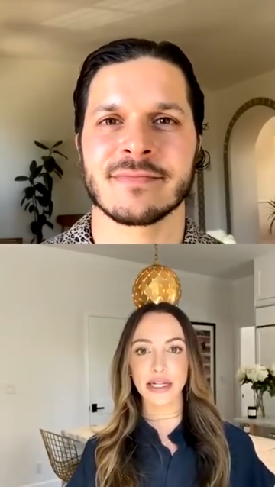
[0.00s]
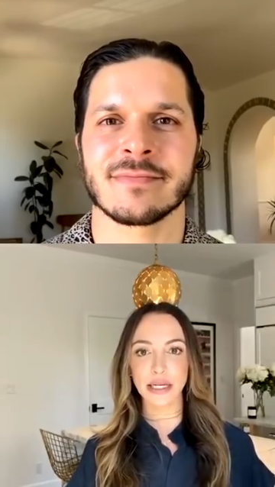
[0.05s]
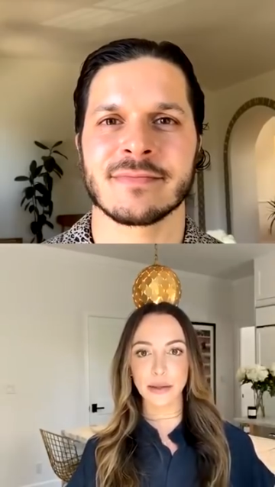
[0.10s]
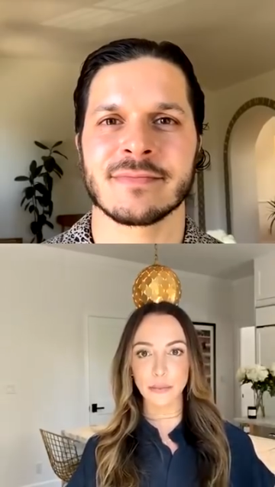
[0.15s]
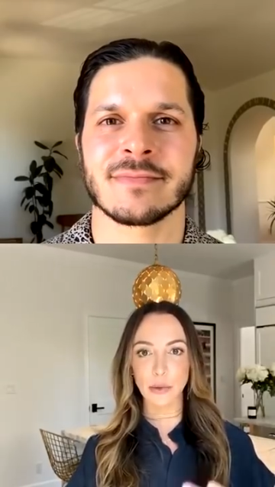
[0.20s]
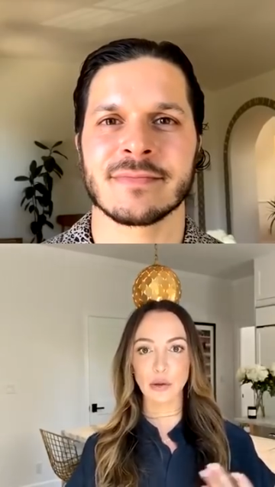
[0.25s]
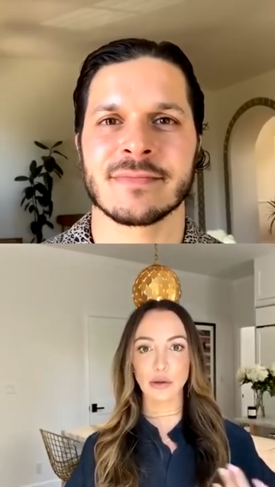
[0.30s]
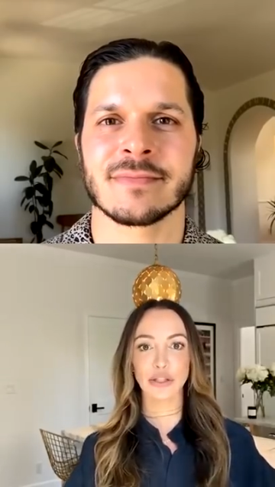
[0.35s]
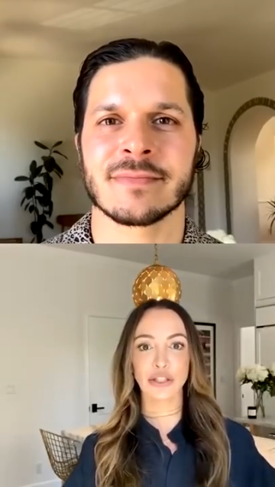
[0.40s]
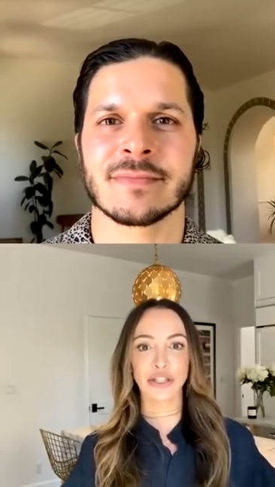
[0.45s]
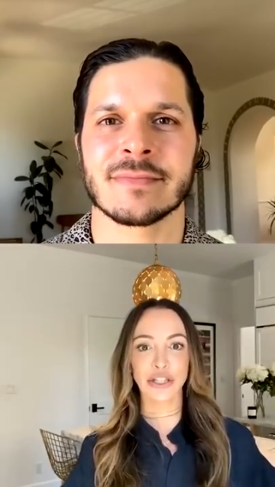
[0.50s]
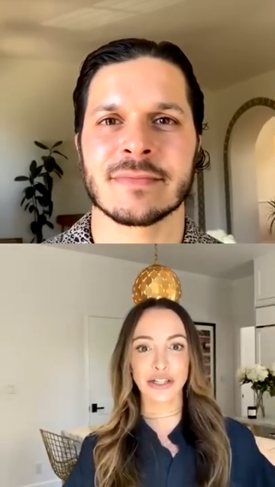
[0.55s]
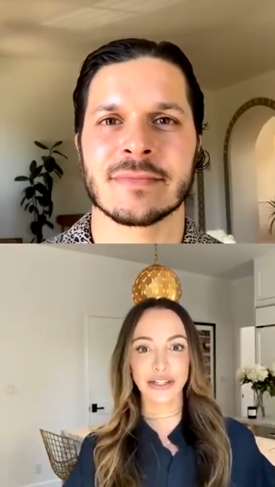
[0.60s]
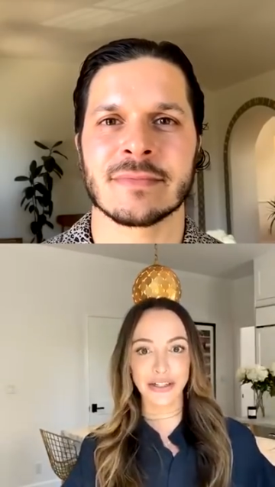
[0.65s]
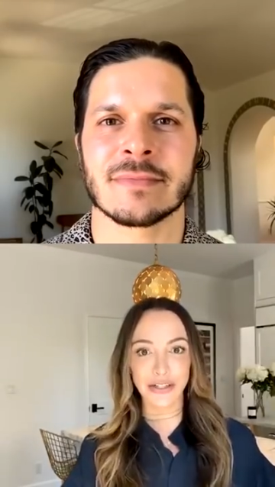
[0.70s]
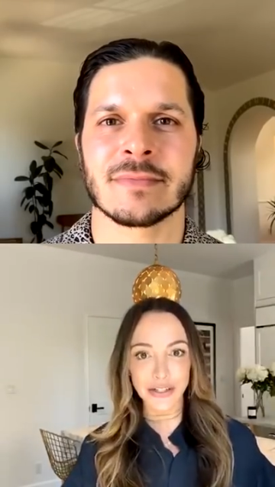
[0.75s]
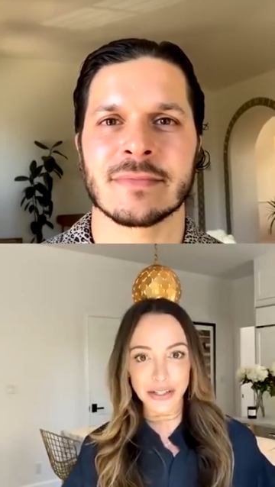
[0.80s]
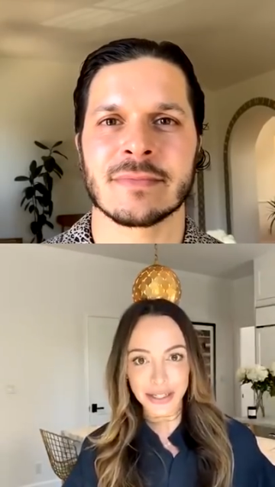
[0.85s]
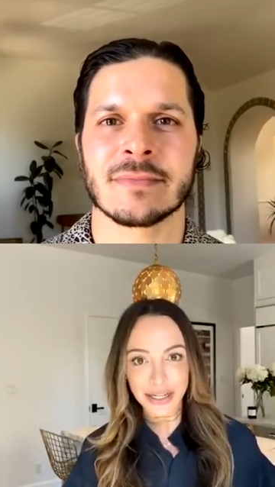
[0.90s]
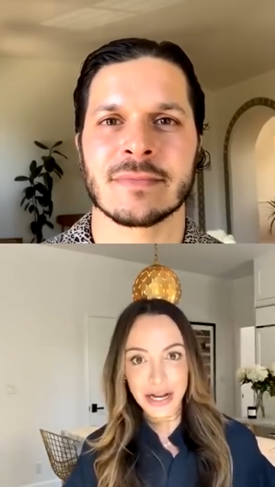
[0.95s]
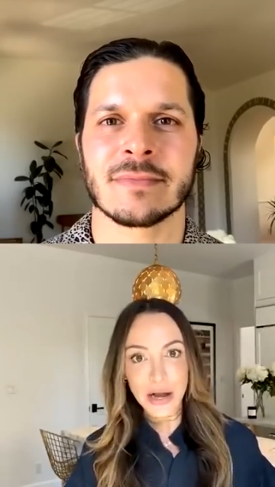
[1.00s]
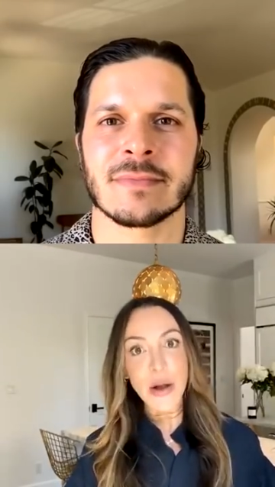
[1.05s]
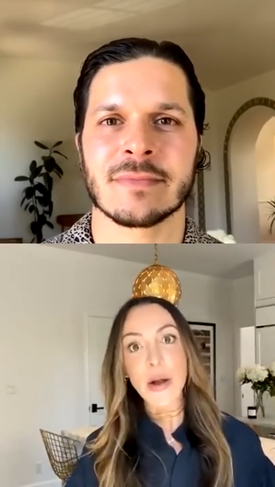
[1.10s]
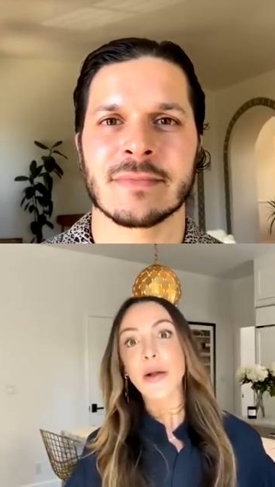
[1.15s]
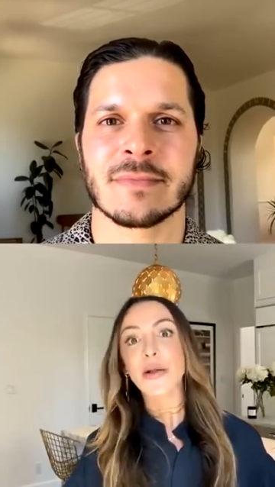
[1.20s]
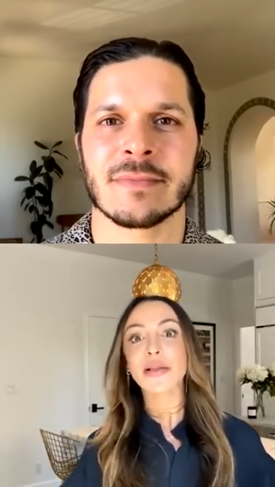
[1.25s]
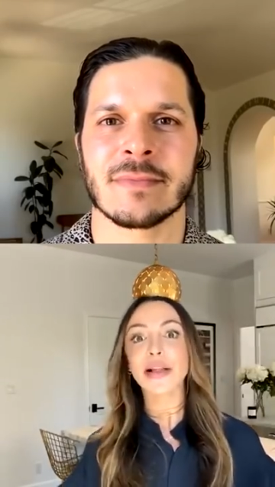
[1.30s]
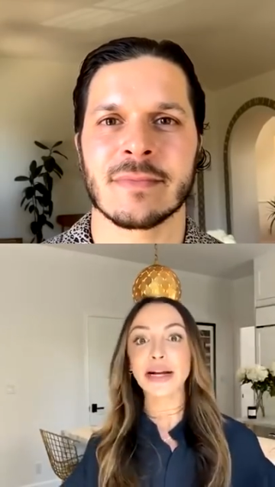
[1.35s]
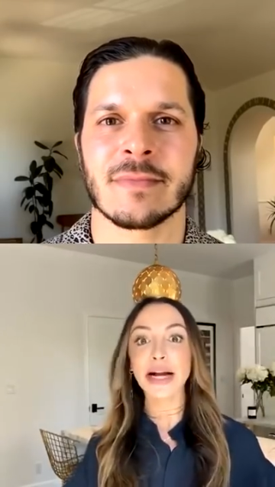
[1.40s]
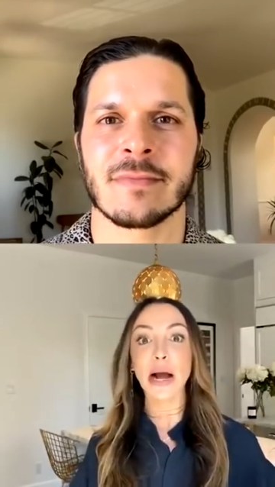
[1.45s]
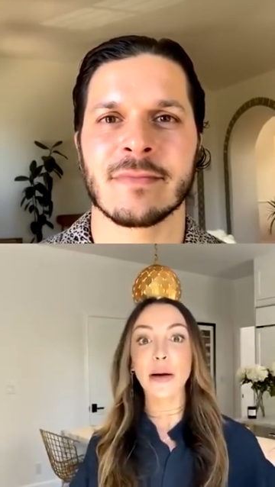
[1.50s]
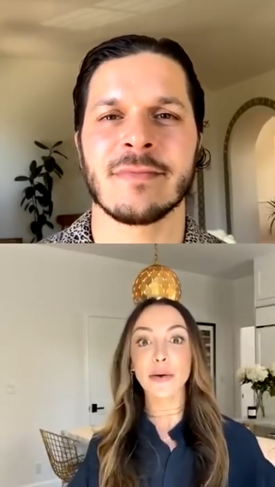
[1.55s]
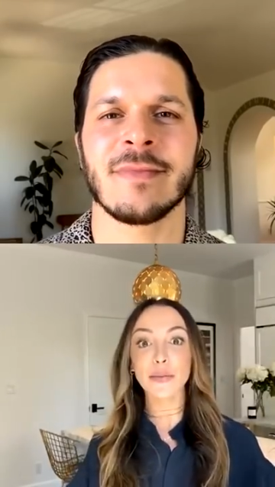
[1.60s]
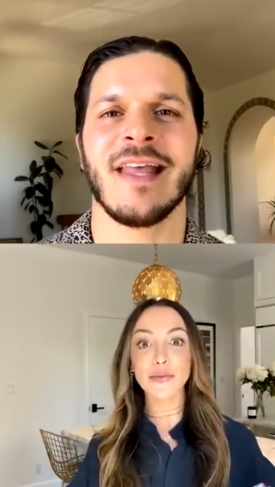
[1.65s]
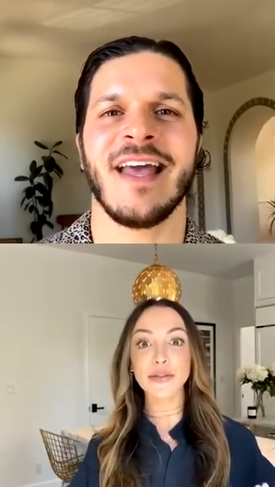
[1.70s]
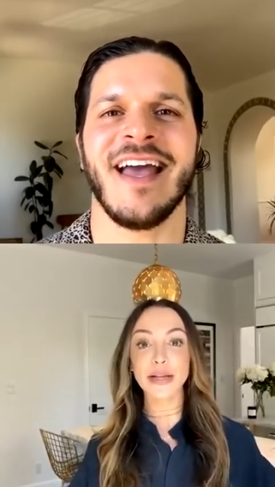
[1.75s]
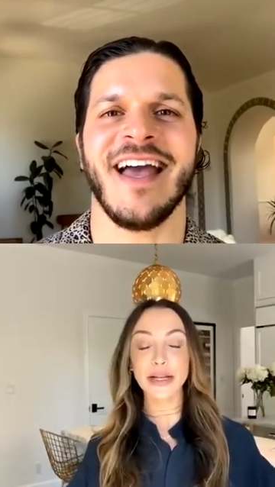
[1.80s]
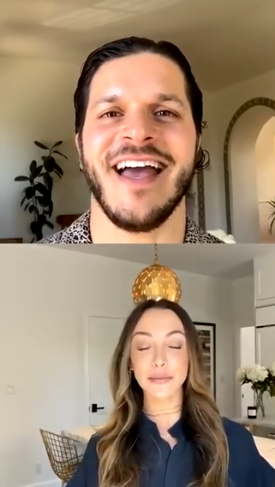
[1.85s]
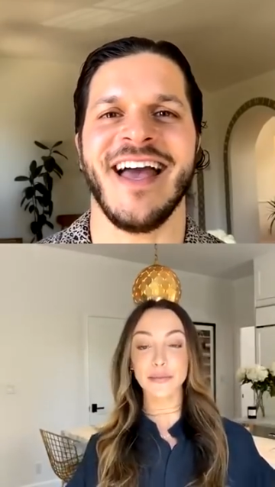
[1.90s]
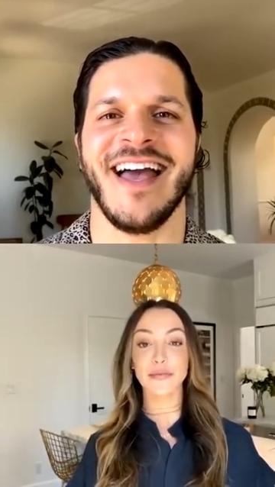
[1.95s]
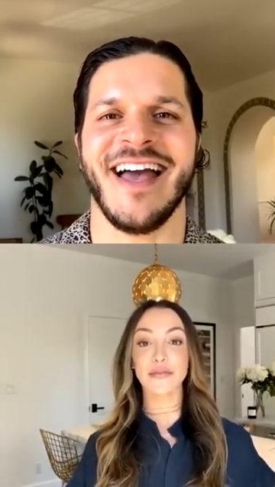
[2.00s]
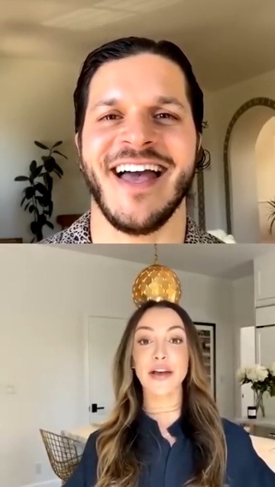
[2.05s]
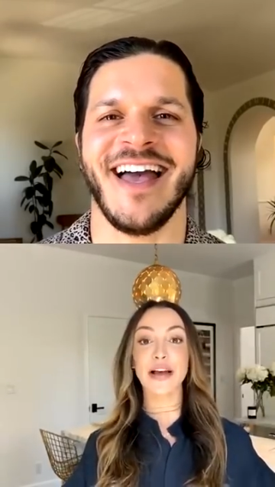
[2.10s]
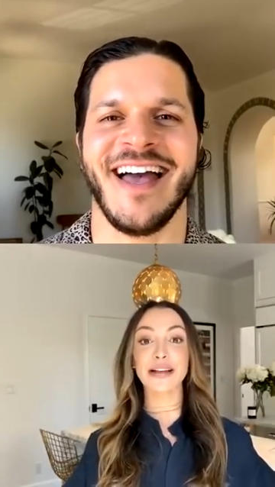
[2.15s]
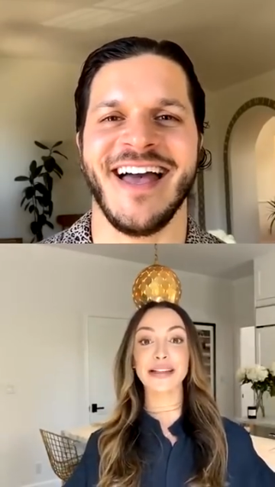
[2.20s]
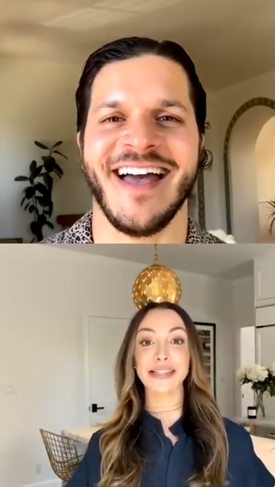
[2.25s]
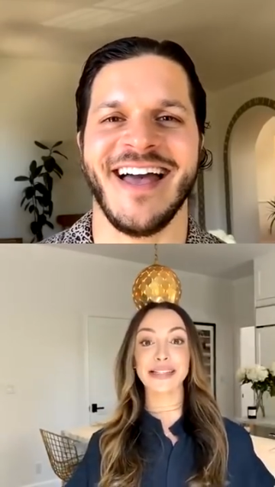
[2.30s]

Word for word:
Speaker 1: emotional, like I felt